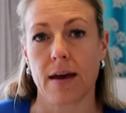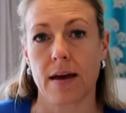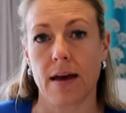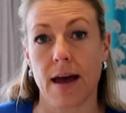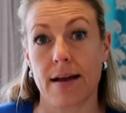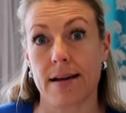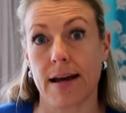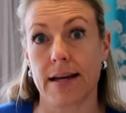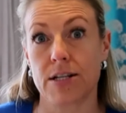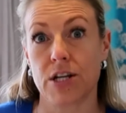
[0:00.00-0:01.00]
hand
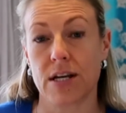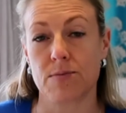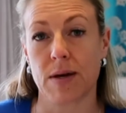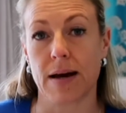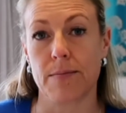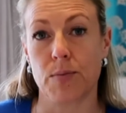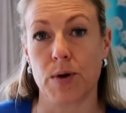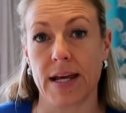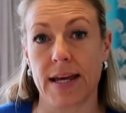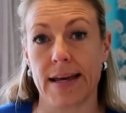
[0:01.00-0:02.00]
luggage has become
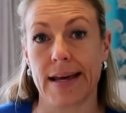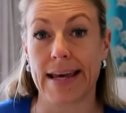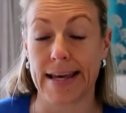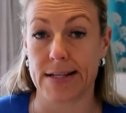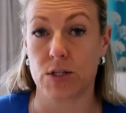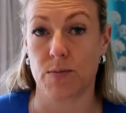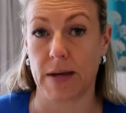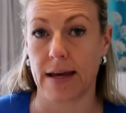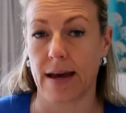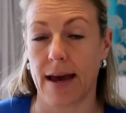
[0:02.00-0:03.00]
pretty key to
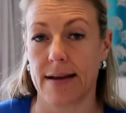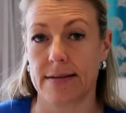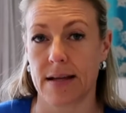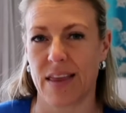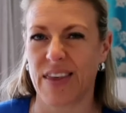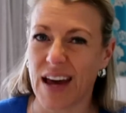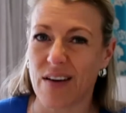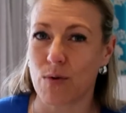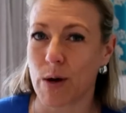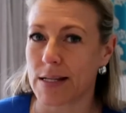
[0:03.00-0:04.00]
me, and I think
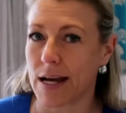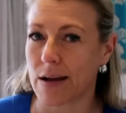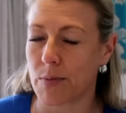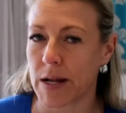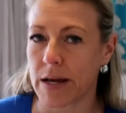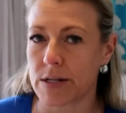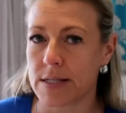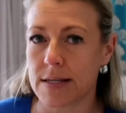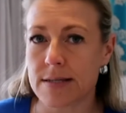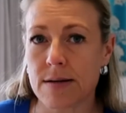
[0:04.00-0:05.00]
I've worked out a pretty good
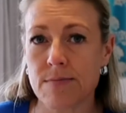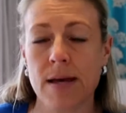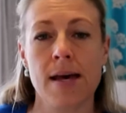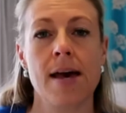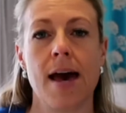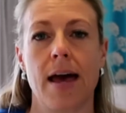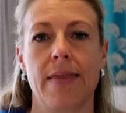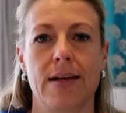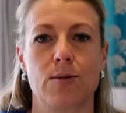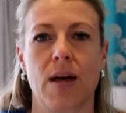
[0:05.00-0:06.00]
system,
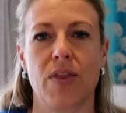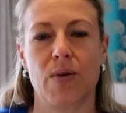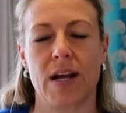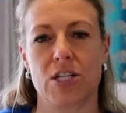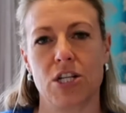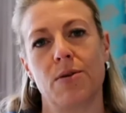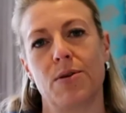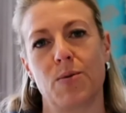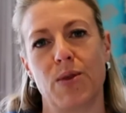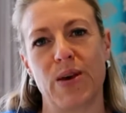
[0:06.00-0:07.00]
and that's why I thought I'd
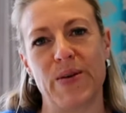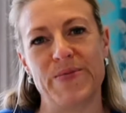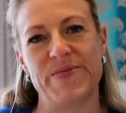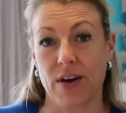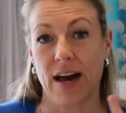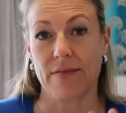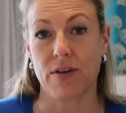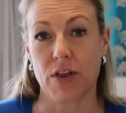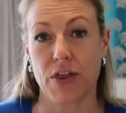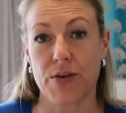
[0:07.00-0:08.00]
share it with you. I've
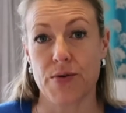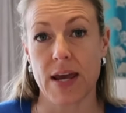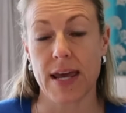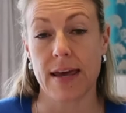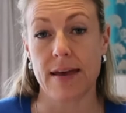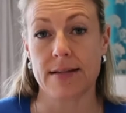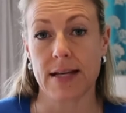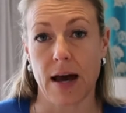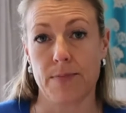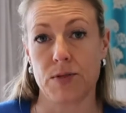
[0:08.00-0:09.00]
got 3
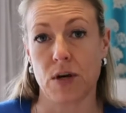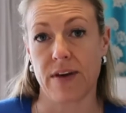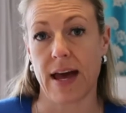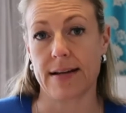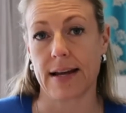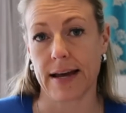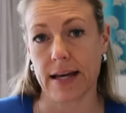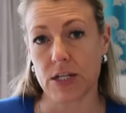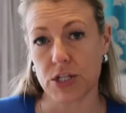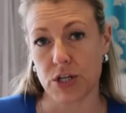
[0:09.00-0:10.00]
types of hand
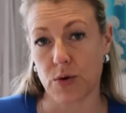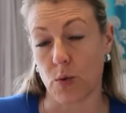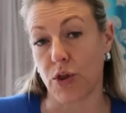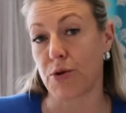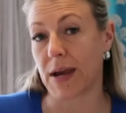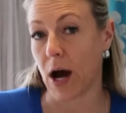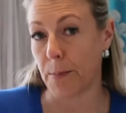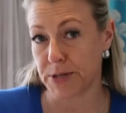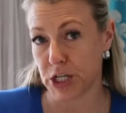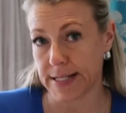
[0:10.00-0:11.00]
luggage, or 3
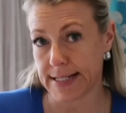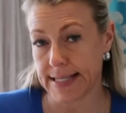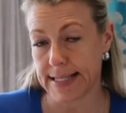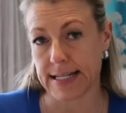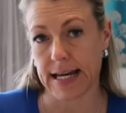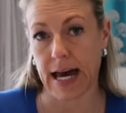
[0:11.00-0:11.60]
options.